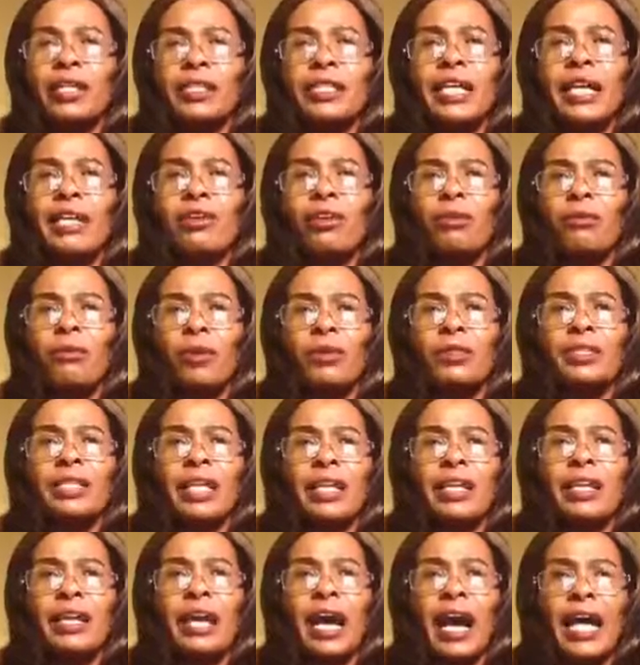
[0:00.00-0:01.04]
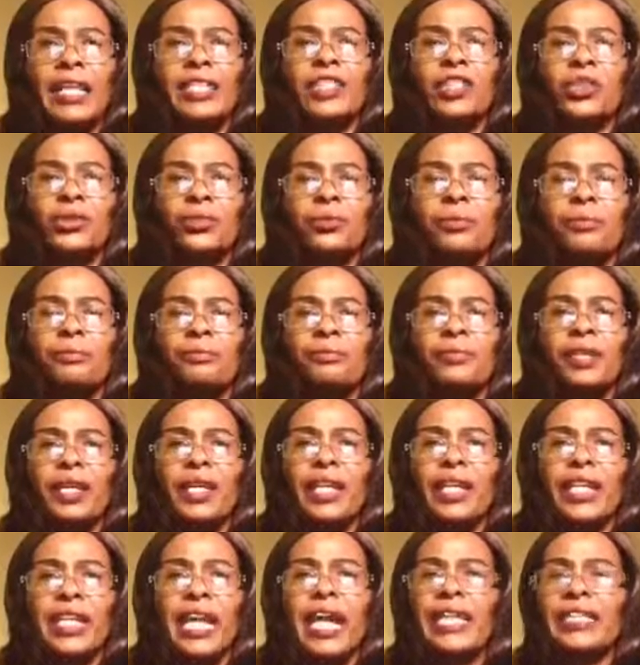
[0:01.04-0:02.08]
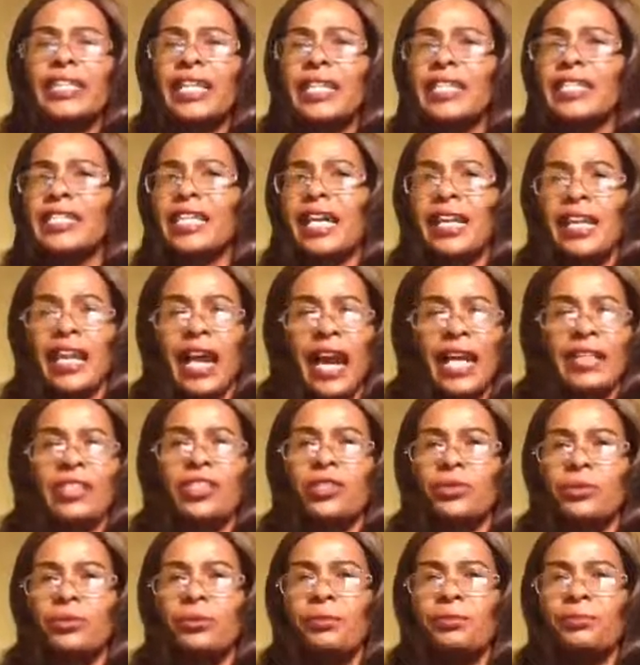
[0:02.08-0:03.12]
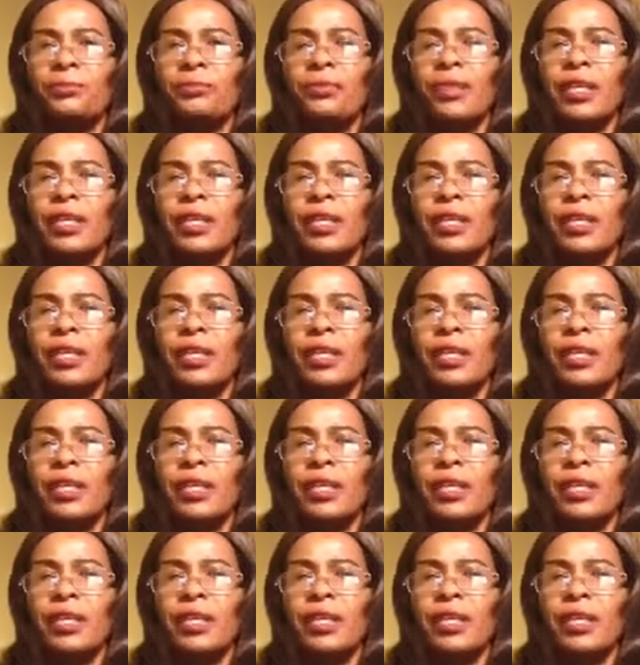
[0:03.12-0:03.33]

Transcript: shall they hurt you. Nothing shall hurt you.